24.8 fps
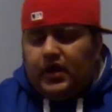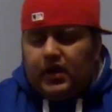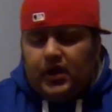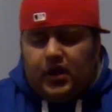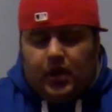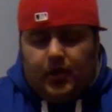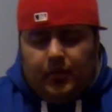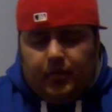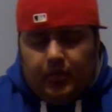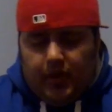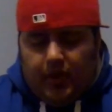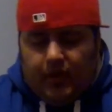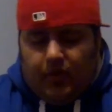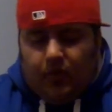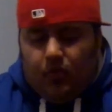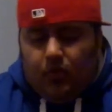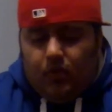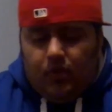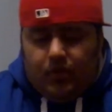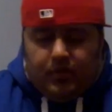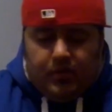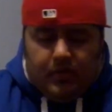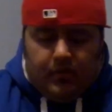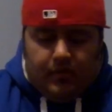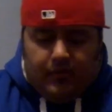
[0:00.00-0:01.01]
a couple other
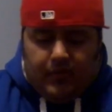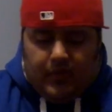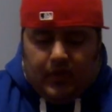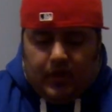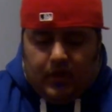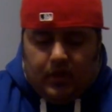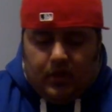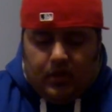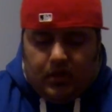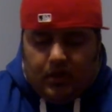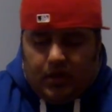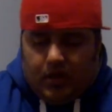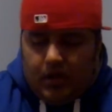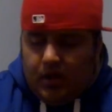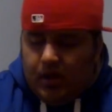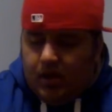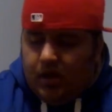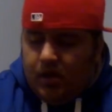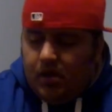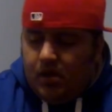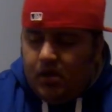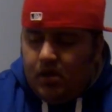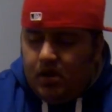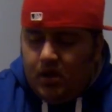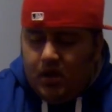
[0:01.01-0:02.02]
ones of these.
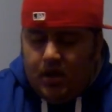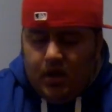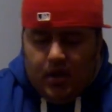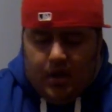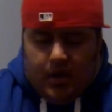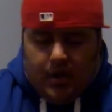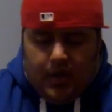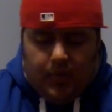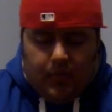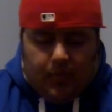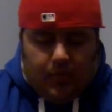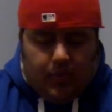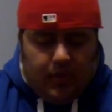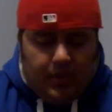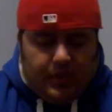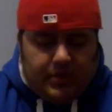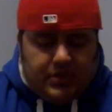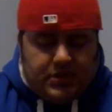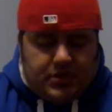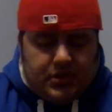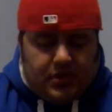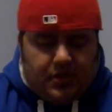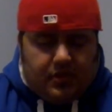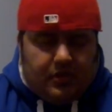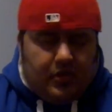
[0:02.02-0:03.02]
Really
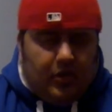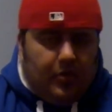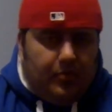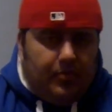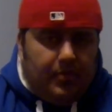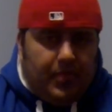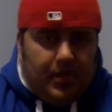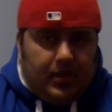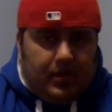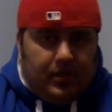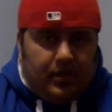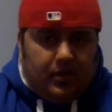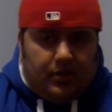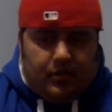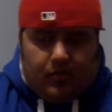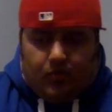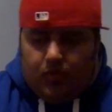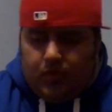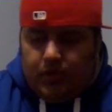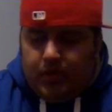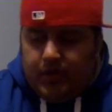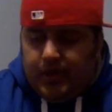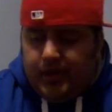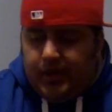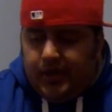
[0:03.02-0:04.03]
just gonna start beating this
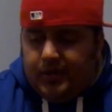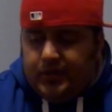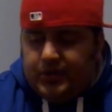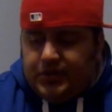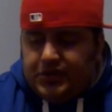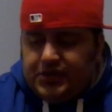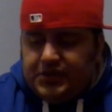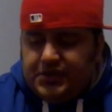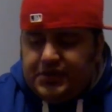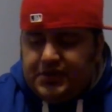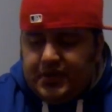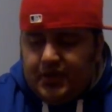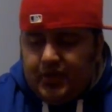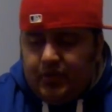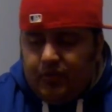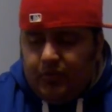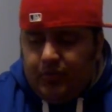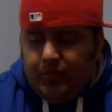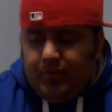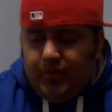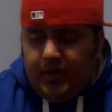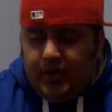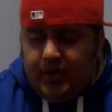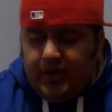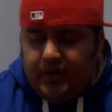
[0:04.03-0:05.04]
one in just to
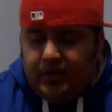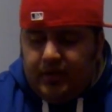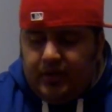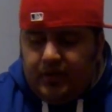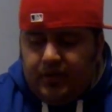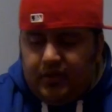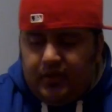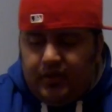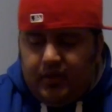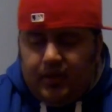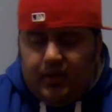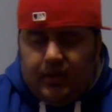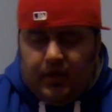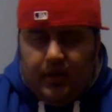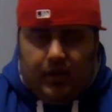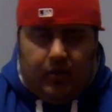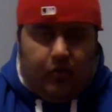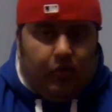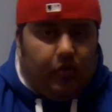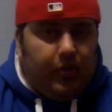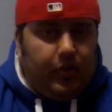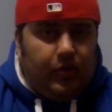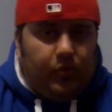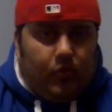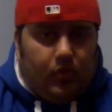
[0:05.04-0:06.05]
replace the
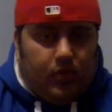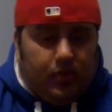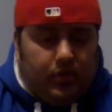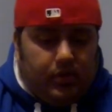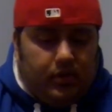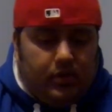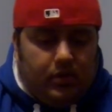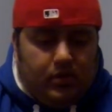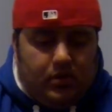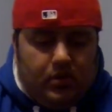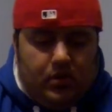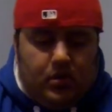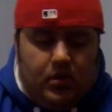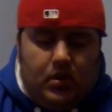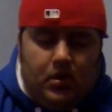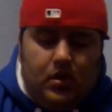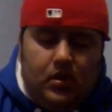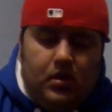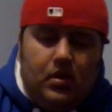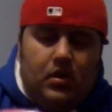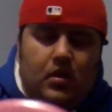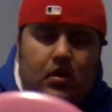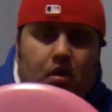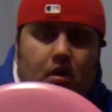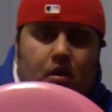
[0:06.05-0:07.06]
green one.
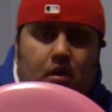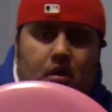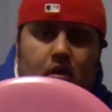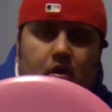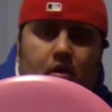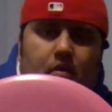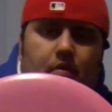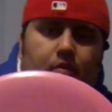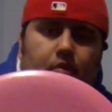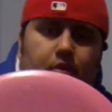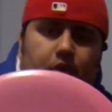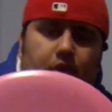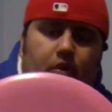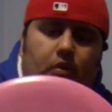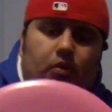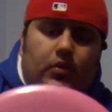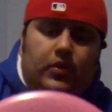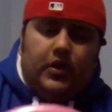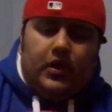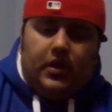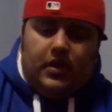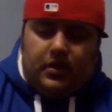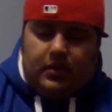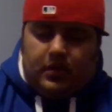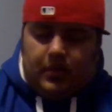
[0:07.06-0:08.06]
Pretty cool
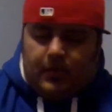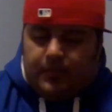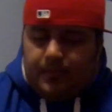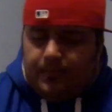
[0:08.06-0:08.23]
disc.